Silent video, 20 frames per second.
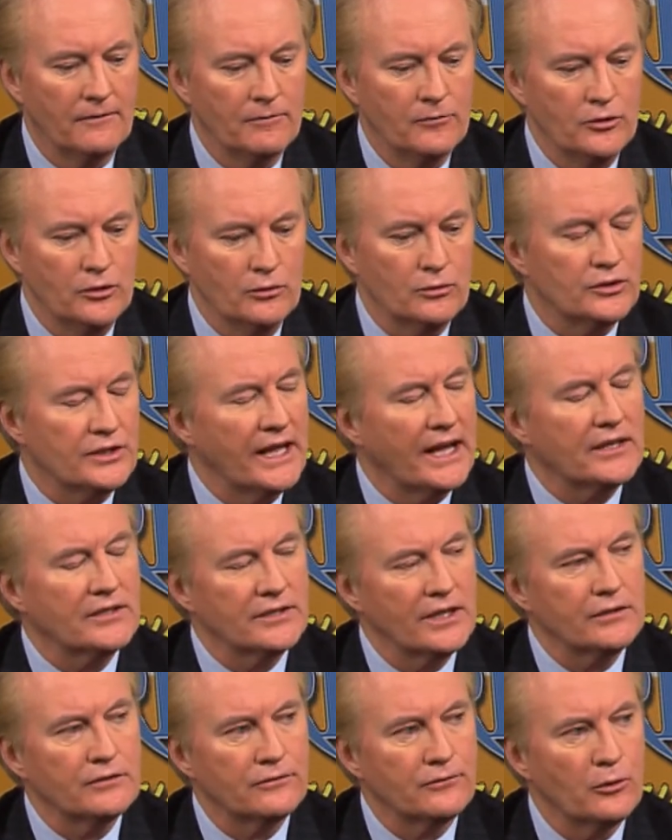used
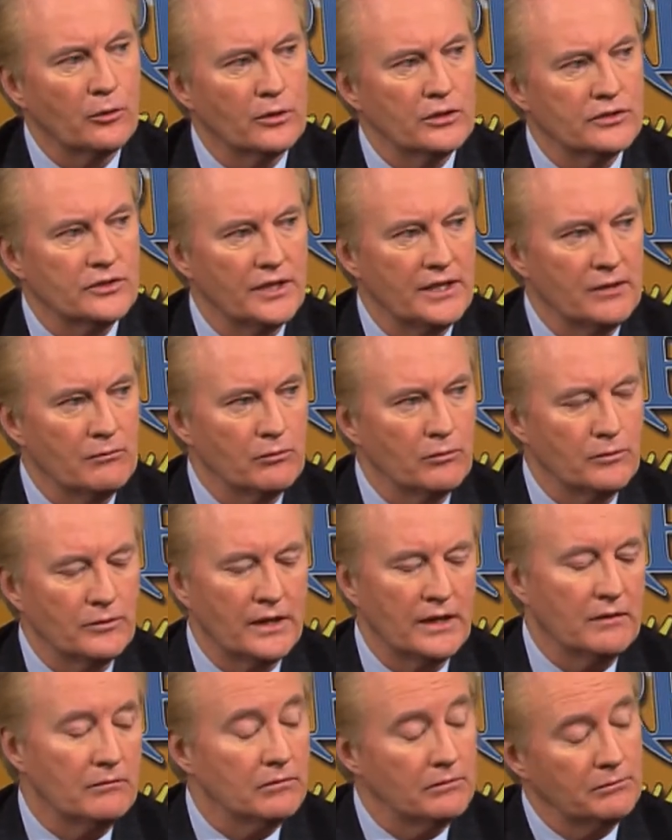excess force? That he
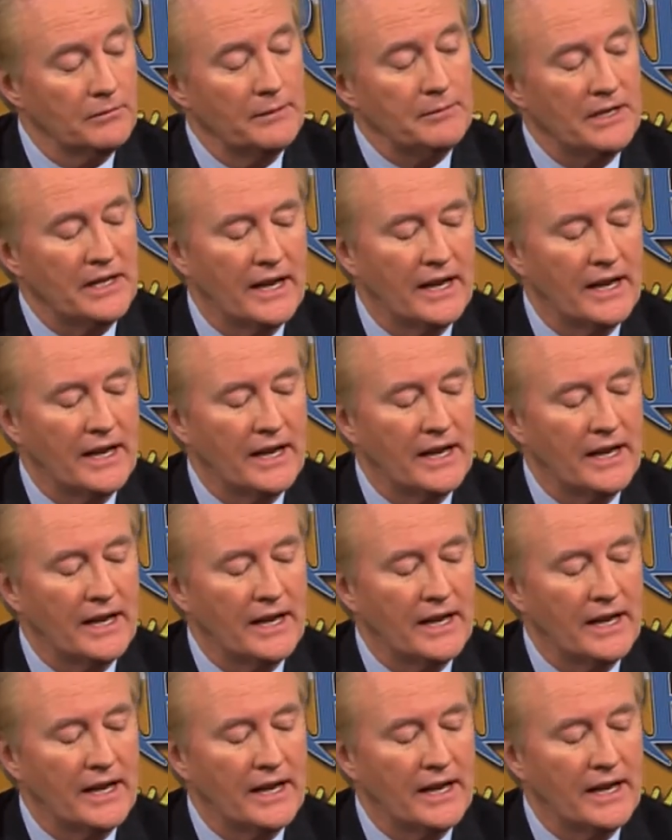maybe